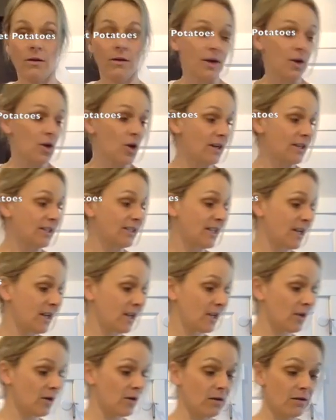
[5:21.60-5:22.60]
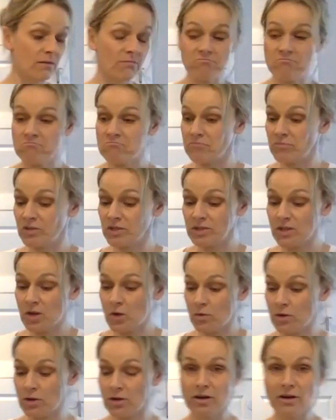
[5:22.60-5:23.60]
You're gonna take your
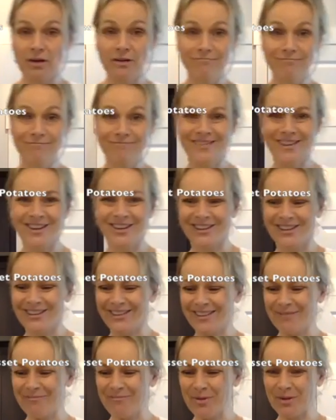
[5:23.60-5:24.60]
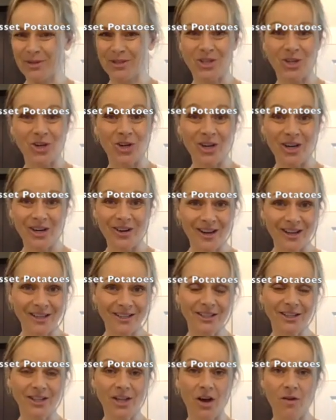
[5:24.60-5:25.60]
slow cooker. You're gonna put turn it on
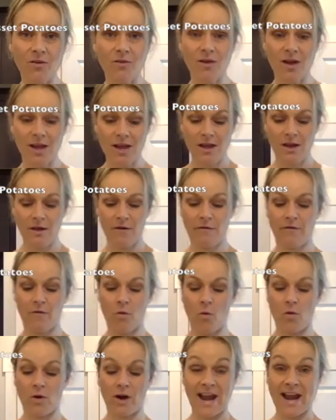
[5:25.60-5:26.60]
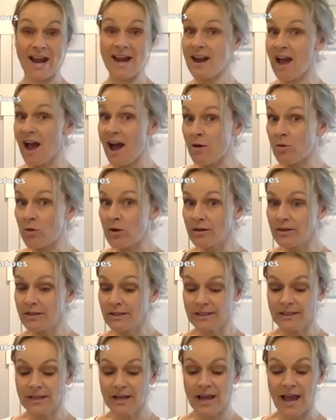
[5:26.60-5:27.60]
to low for eight
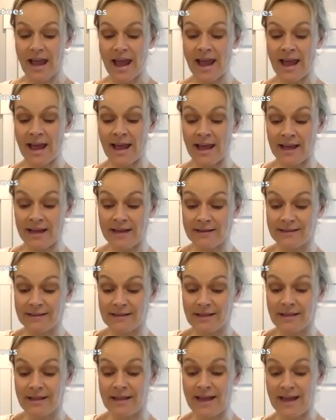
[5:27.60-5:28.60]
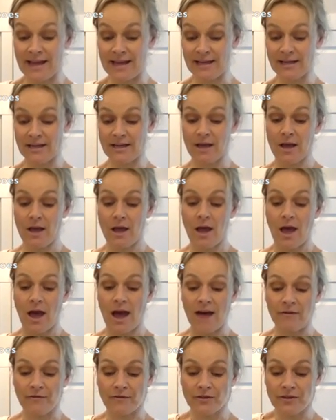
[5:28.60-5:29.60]
hours. And then
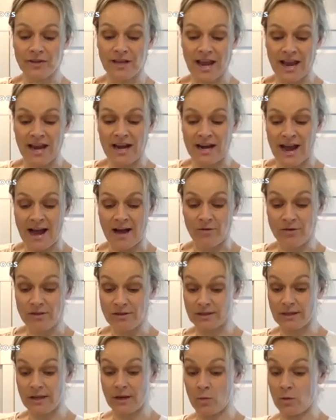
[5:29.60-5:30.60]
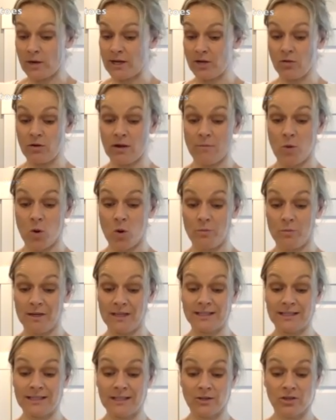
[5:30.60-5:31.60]
after the eight hours, like when you come home and
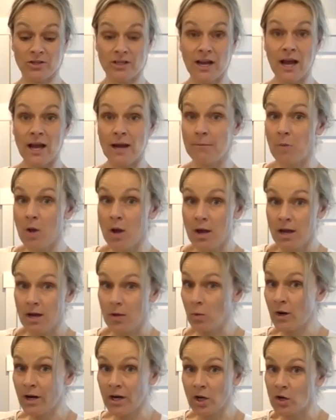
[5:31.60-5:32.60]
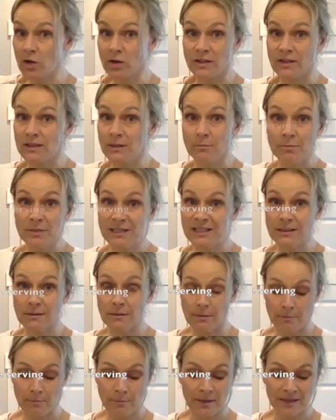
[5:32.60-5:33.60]
it's dinner time, we're gonna cook some bas
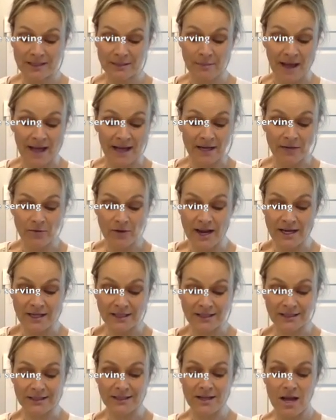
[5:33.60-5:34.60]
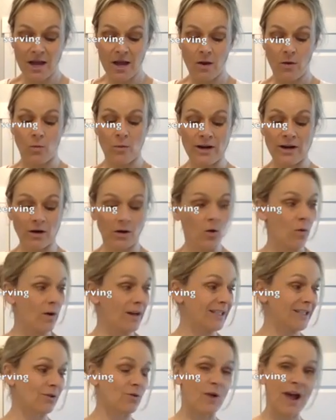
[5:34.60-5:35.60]
basmati rice we are
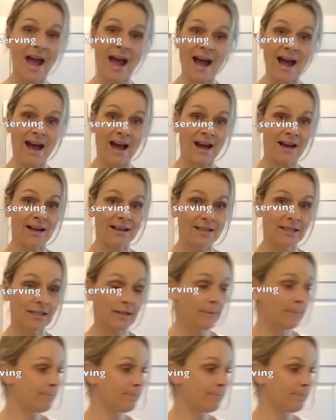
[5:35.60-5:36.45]
going to add